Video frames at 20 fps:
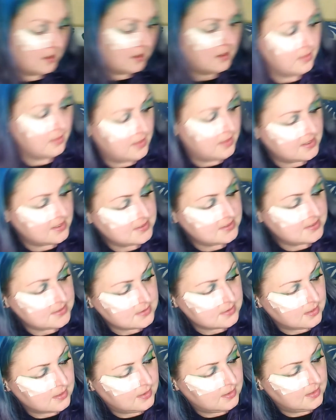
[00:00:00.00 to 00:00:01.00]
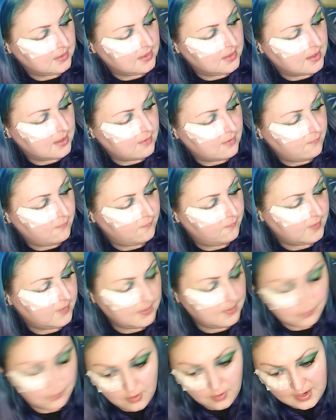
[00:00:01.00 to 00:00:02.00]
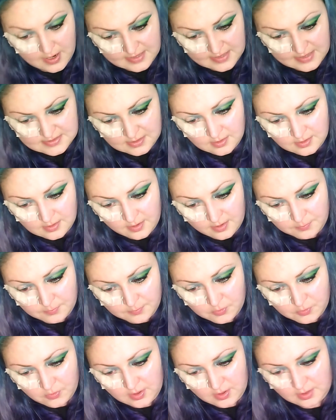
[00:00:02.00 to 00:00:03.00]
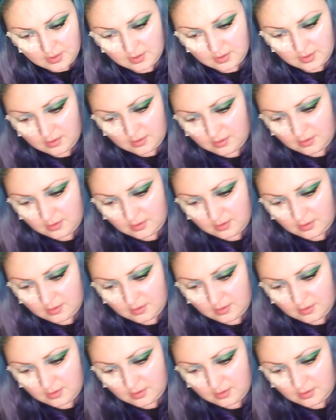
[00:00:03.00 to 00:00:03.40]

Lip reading: this lovely bright lime green